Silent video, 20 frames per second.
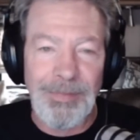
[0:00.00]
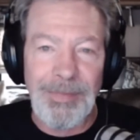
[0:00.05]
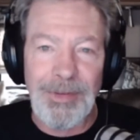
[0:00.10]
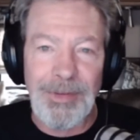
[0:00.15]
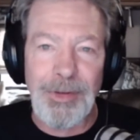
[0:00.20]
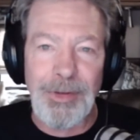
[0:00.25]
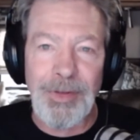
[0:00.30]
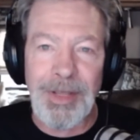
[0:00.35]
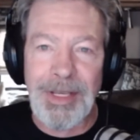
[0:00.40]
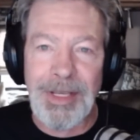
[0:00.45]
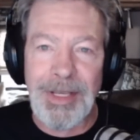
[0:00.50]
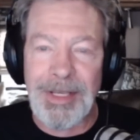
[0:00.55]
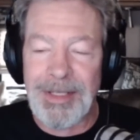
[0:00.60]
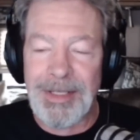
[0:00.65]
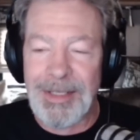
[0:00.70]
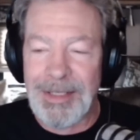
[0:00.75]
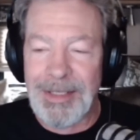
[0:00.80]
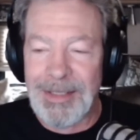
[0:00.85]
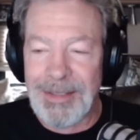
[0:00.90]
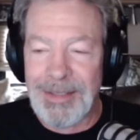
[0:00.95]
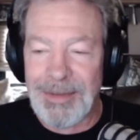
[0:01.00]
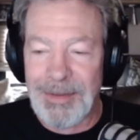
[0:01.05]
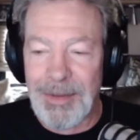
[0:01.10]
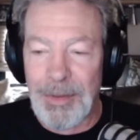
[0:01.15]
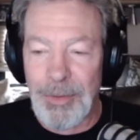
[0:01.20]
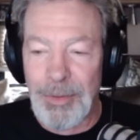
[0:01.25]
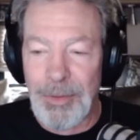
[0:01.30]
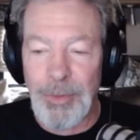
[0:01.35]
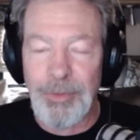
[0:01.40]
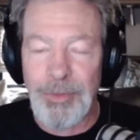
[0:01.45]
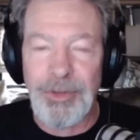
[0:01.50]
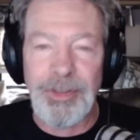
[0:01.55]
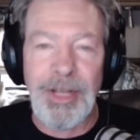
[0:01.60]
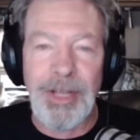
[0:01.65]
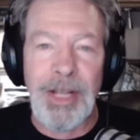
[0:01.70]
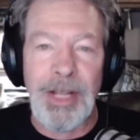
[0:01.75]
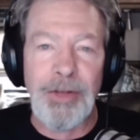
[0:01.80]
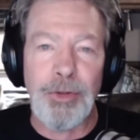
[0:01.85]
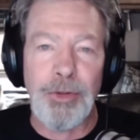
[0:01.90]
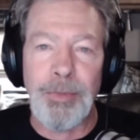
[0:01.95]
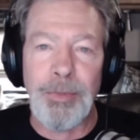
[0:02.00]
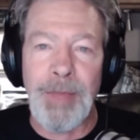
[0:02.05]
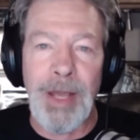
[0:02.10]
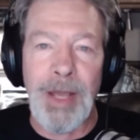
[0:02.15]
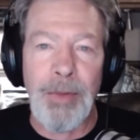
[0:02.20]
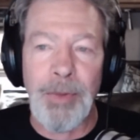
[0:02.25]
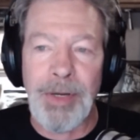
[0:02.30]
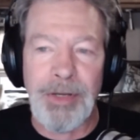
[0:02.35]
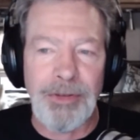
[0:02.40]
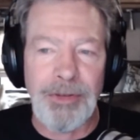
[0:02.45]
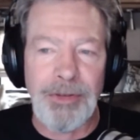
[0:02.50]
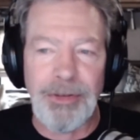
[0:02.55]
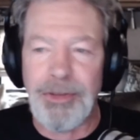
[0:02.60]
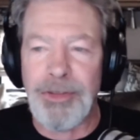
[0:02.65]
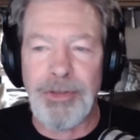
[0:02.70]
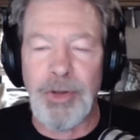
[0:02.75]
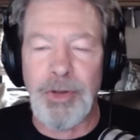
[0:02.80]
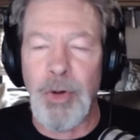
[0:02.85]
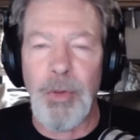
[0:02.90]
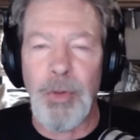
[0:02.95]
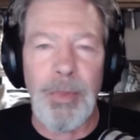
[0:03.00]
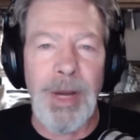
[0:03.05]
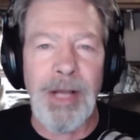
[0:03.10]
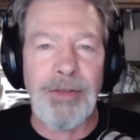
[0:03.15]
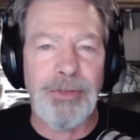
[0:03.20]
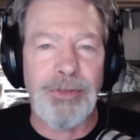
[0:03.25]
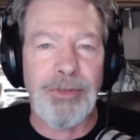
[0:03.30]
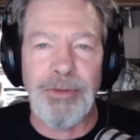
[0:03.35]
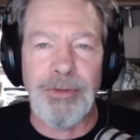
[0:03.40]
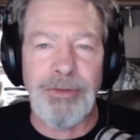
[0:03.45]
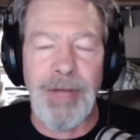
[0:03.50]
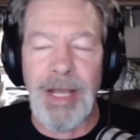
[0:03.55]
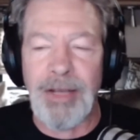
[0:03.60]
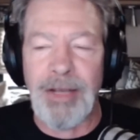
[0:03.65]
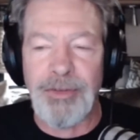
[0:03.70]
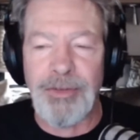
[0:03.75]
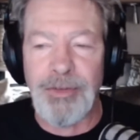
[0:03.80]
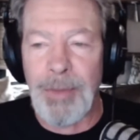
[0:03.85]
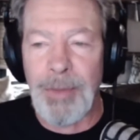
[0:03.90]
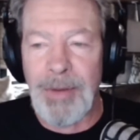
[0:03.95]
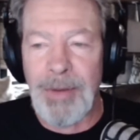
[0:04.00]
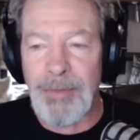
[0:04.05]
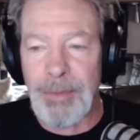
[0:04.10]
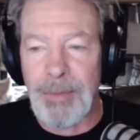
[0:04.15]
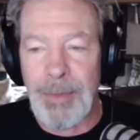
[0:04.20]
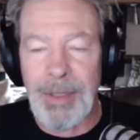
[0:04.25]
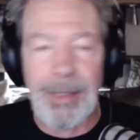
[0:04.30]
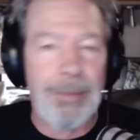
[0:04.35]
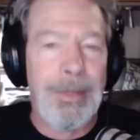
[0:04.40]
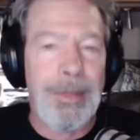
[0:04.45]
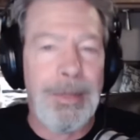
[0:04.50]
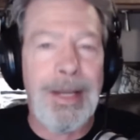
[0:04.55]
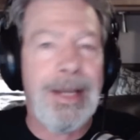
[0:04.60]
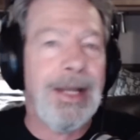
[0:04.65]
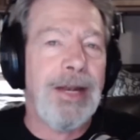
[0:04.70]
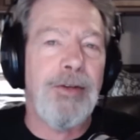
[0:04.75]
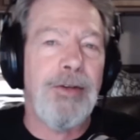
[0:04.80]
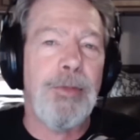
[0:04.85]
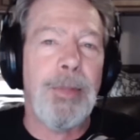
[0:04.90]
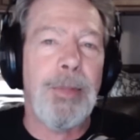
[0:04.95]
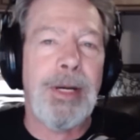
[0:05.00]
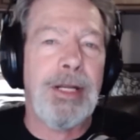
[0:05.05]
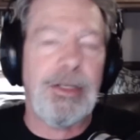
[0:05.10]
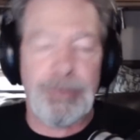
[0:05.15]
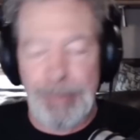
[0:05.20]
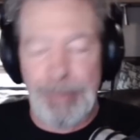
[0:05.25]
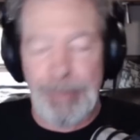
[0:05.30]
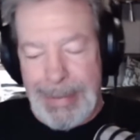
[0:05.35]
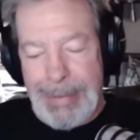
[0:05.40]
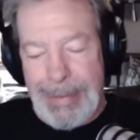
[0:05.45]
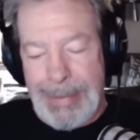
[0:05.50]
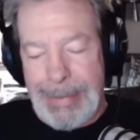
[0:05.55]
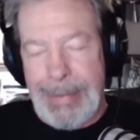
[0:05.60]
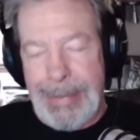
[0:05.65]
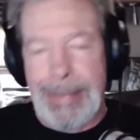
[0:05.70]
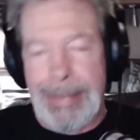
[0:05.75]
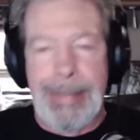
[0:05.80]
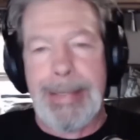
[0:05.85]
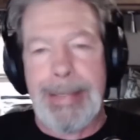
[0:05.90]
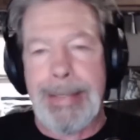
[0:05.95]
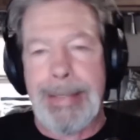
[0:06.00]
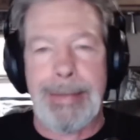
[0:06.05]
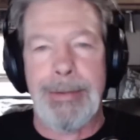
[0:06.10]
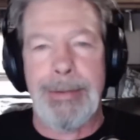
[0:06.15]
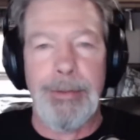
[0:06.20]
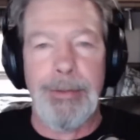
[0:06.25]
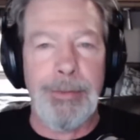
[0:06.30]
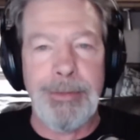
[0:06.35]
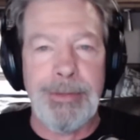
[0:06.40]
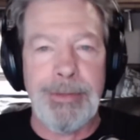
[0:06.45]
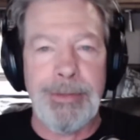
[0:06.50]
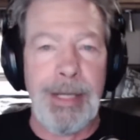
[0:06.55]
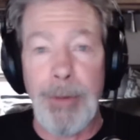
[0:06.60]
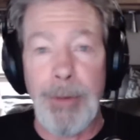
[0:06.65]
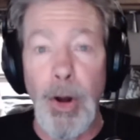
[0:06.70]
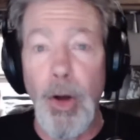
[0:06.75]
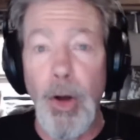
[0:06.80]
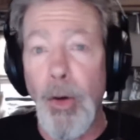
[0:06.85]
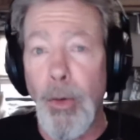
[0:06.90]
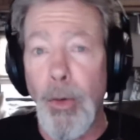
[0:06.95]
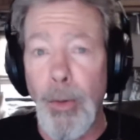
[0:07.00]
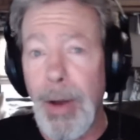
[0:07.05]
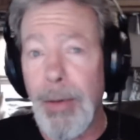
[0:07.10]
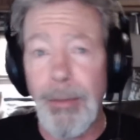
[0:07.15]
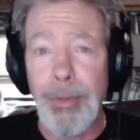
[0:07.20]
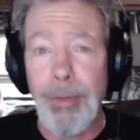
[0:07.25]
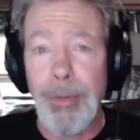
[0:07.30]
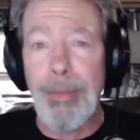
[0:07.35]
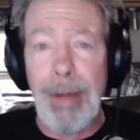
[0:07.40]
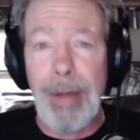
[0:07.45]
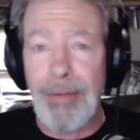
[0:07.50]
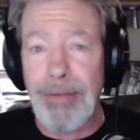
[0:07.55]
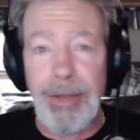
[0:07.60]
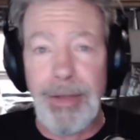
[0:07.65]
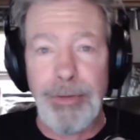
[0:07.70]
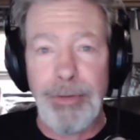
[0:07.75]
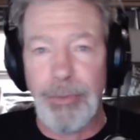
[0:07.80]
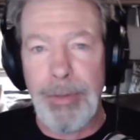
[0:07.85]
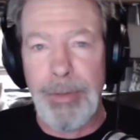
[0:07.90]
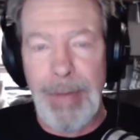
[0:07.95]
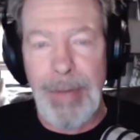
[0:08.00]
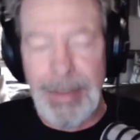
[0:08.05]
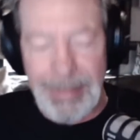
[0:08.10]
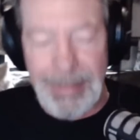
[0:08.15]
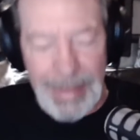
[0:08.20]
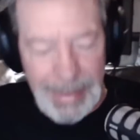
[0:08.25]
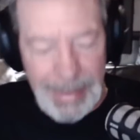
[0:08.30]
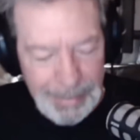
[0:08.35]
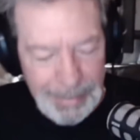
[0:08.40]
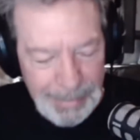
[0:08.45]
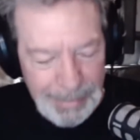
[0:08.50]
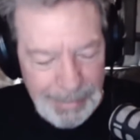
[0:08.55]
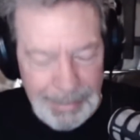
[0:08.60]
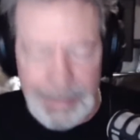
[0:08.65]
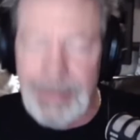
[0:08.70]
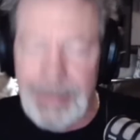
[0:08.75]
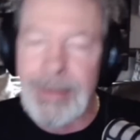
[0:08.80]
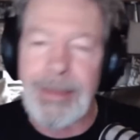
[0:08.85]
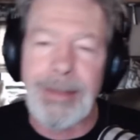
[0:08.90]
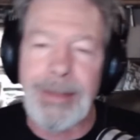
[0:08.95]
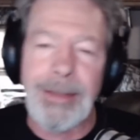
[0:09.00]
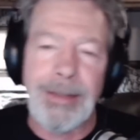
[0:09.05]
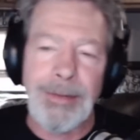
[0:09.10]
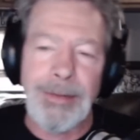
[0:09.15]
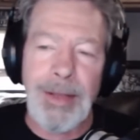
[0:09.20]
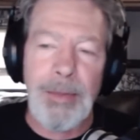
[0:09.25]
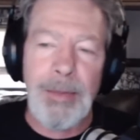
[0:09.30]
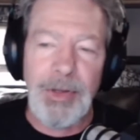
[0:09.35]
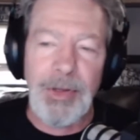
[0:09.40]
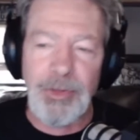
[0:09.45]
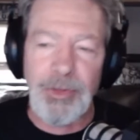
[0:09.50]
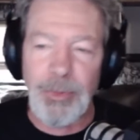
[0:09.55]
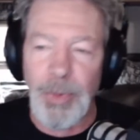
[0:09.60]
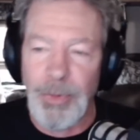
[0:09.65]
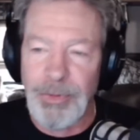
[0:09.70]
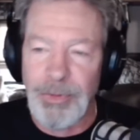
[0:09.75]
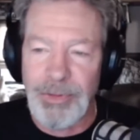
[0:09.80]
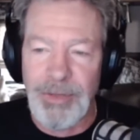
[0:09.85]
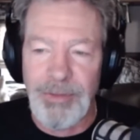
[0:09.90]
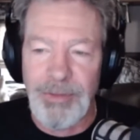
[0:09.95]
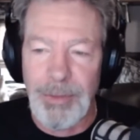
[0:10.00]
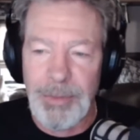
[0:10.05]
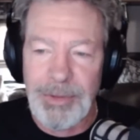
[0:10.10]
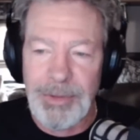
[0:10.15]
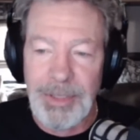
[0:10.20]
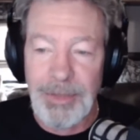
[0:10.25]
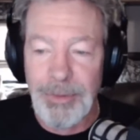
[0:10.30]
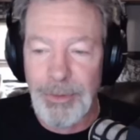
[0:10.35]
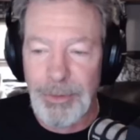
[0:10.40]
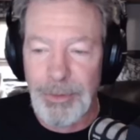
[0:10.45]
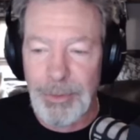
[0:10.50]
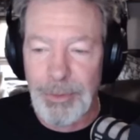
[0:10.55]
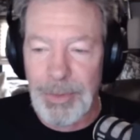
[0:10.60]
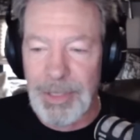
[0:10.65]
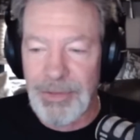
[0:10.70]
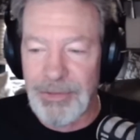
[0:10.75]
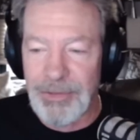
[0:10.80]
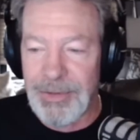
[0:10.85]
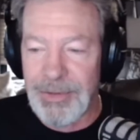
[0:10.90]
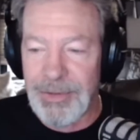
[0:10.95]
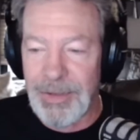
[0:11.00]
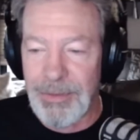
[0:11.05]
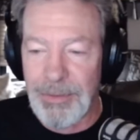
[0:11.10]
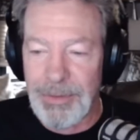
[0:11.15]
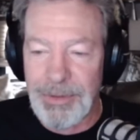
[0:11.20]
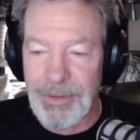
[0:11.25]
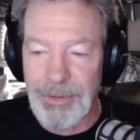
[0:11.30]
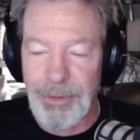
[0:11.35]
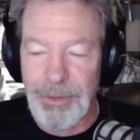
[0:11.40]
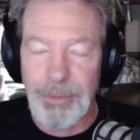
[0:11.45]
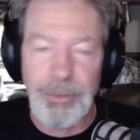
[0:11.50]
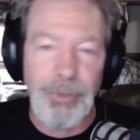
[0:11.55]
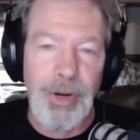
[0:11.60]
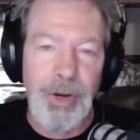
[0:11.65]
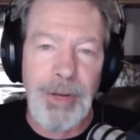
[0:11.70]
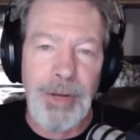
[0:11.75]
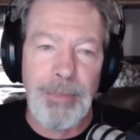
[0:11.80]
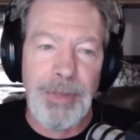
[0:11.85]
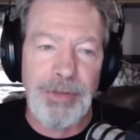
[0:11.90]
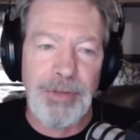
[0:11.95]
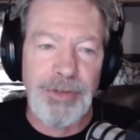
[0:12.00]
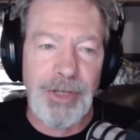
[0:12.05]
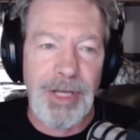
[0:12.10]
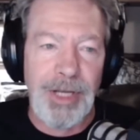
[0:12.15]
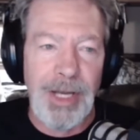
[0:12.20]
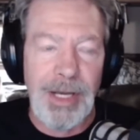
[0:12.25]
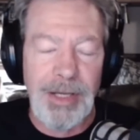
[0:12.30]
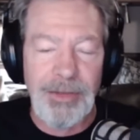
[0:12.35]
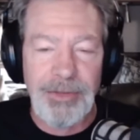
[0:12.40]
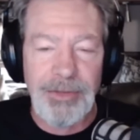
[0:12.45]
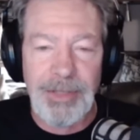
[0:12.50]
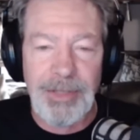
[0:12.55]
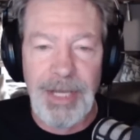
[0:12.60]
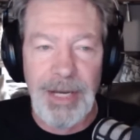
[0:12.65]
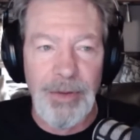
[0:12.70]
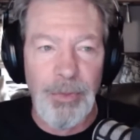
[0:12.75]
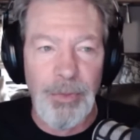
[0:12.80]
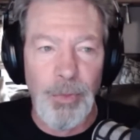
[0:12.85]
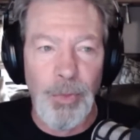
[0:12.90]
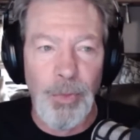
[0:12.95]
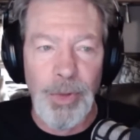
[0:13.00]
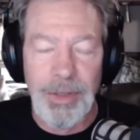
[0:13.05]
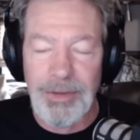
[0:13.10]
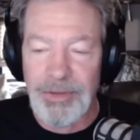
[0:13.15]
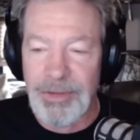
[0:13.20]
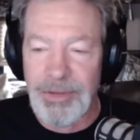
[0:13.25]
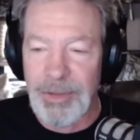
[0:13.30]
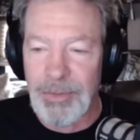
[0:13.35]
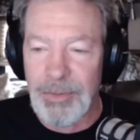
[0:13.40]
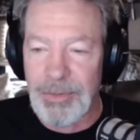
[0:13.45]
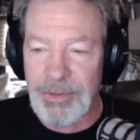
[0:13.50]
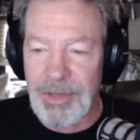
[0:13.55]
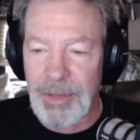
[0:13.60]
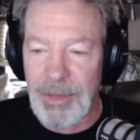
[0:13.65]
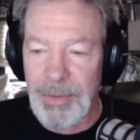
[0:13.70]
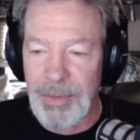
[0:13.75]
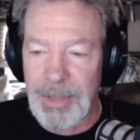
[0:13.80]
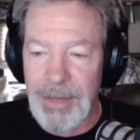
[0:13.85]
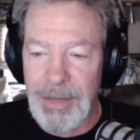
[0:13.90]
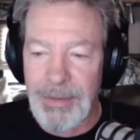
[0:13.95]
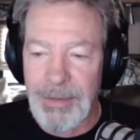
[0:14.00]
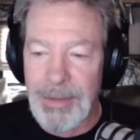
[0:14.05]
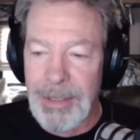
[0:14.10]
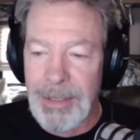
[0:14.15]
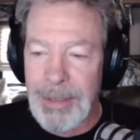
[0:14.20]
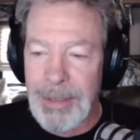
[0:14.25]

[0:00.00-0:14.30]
So they can, you just answer them that way. Cause it's just going by so fast from everybody, me and everybody else, you know, we're typing, oh, well, what about this? What about that? And they miss most of them, but they do their best. They really do. Great bunch of guys. Can't wait to see what's coming out,